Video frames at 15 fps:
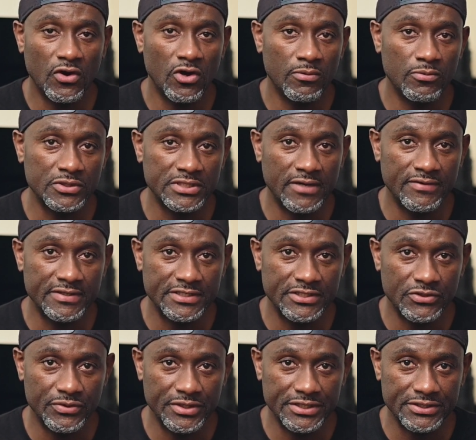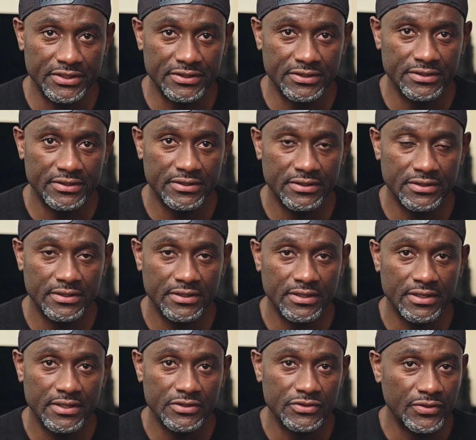almost every situation.
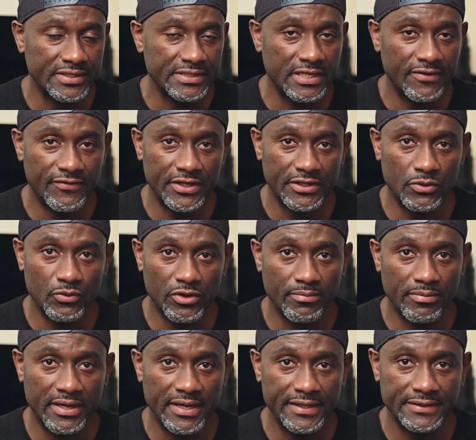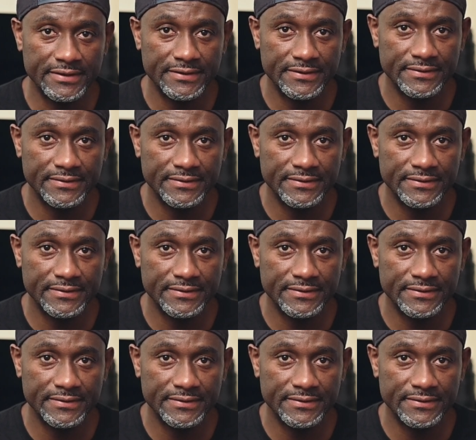so it's definitely worth buying.